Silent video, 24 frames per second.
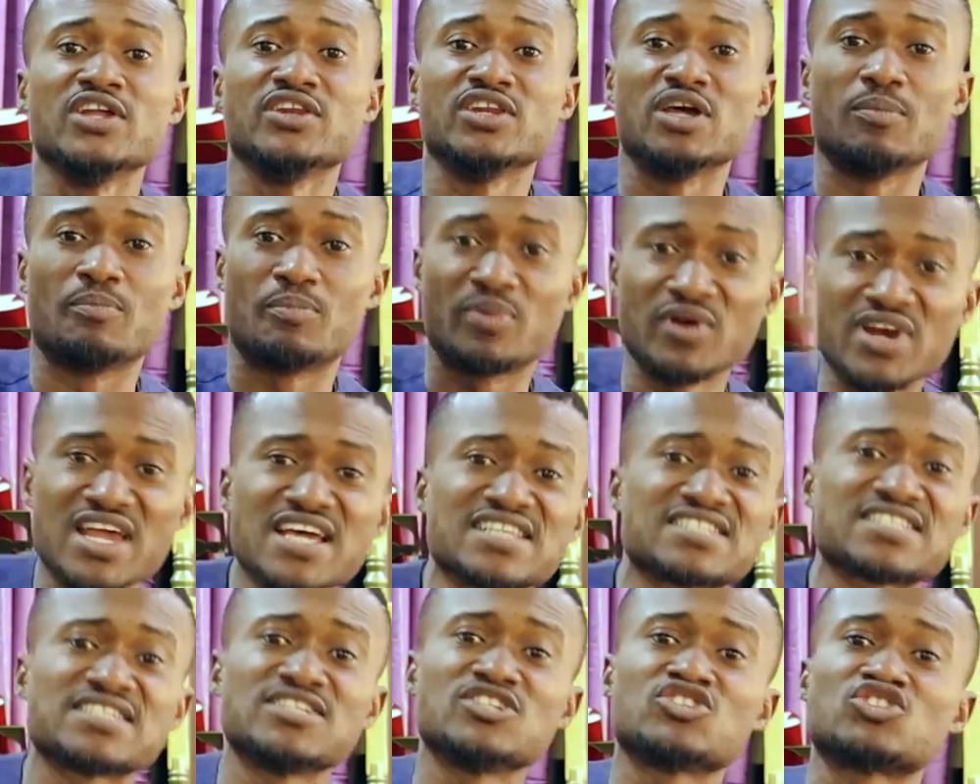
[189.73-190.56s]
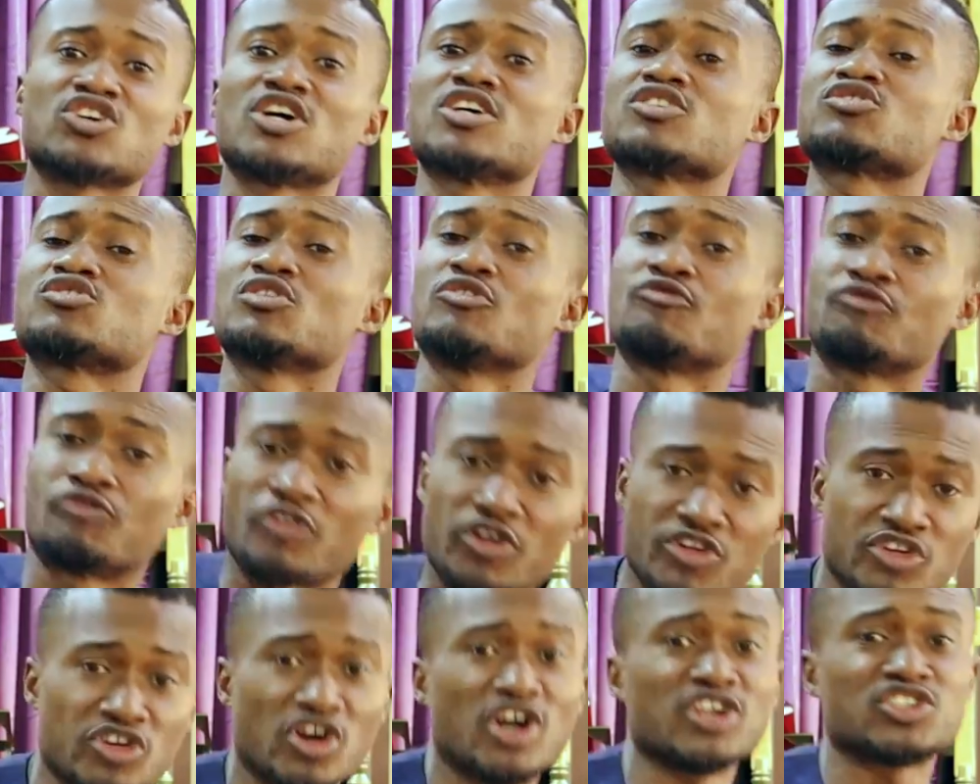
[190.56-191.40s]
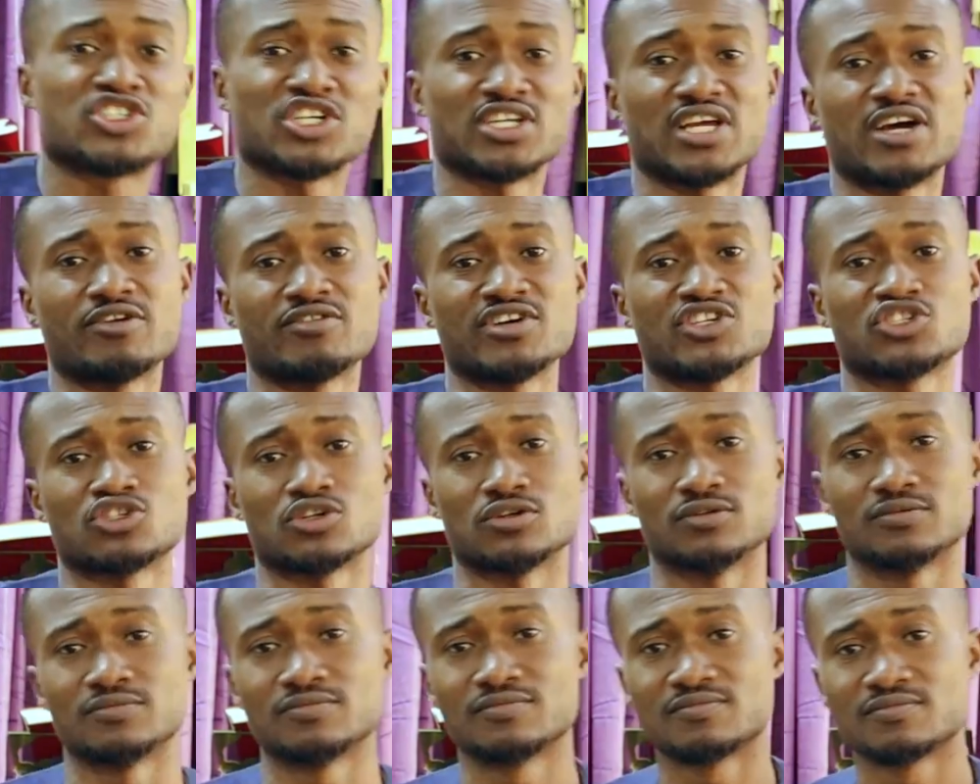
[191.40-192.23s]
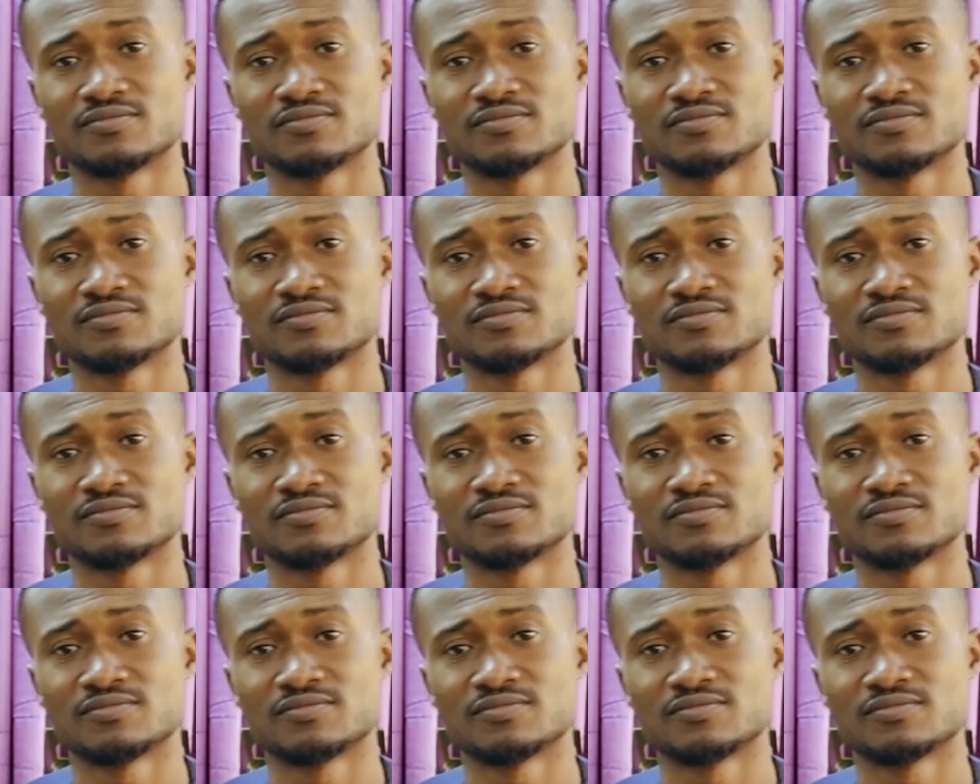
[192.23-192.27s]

The blessing is also for your generation.